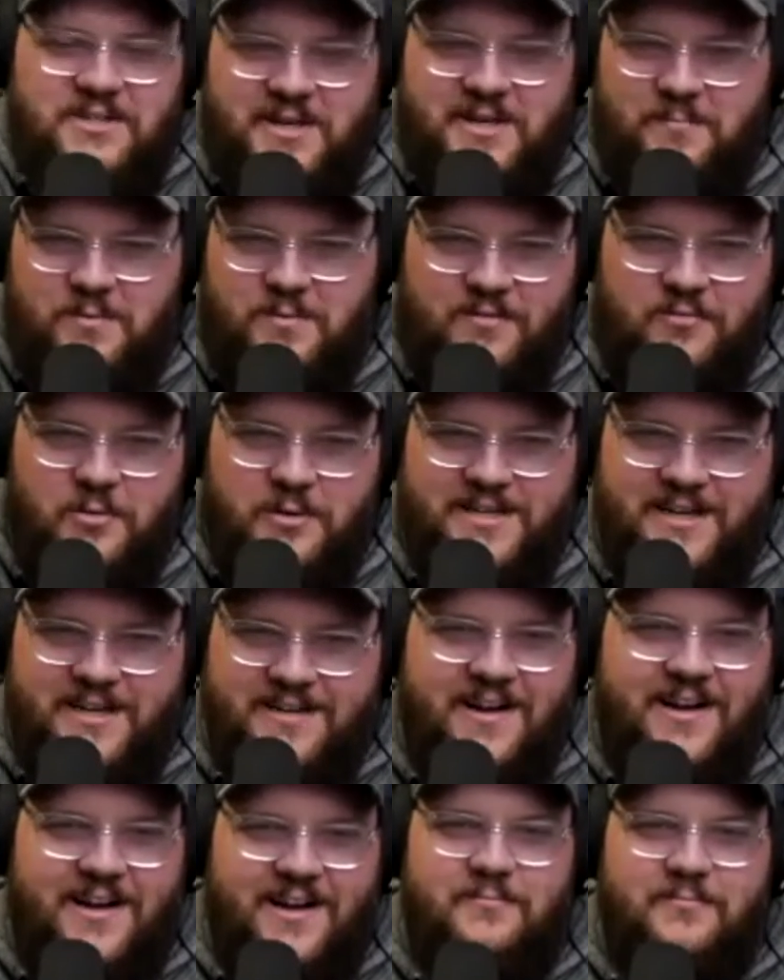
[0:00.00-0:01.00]
at
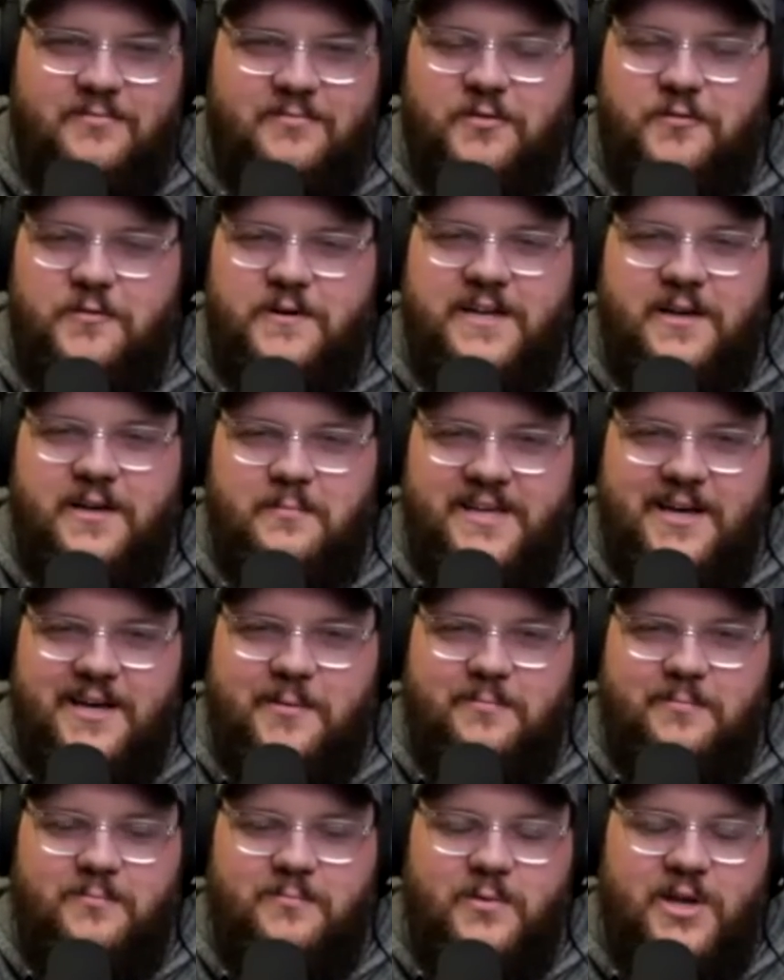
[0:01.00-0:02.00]
Profitwell.com. Feel free to hit me
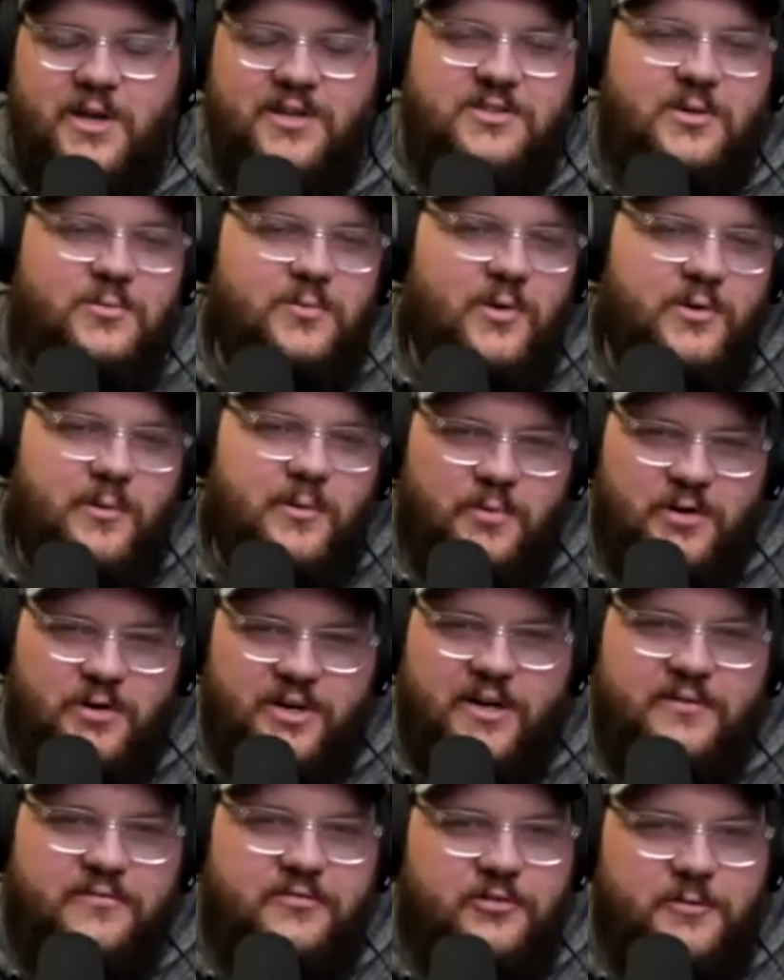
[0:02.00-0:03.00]
up. We also wrote a book
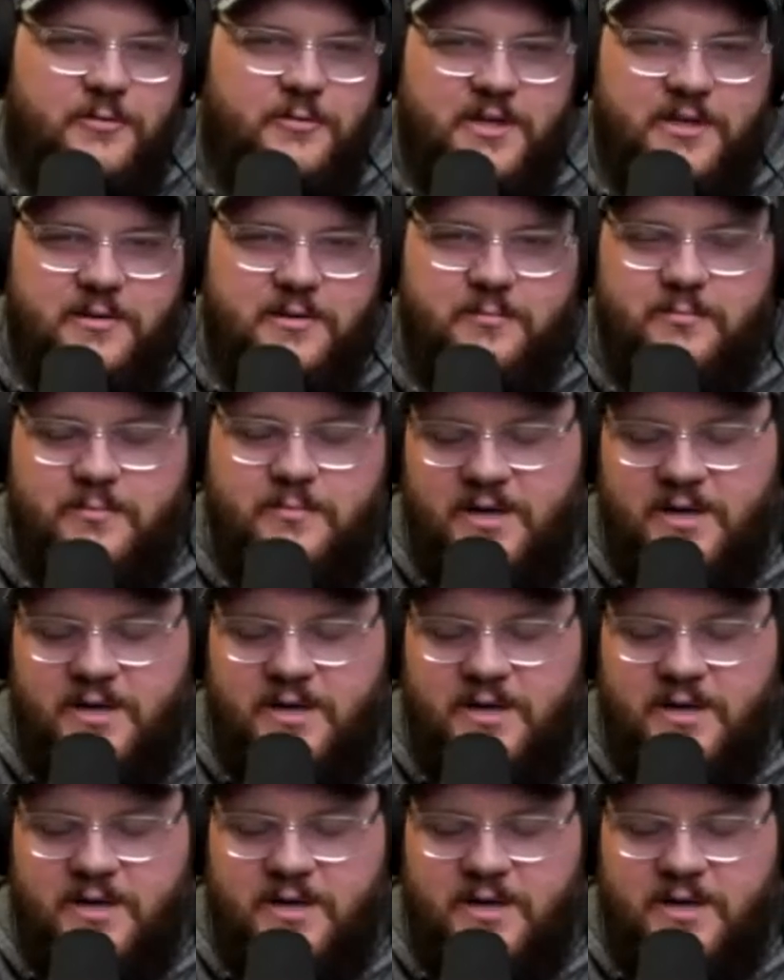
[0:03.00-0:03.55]
on freemium.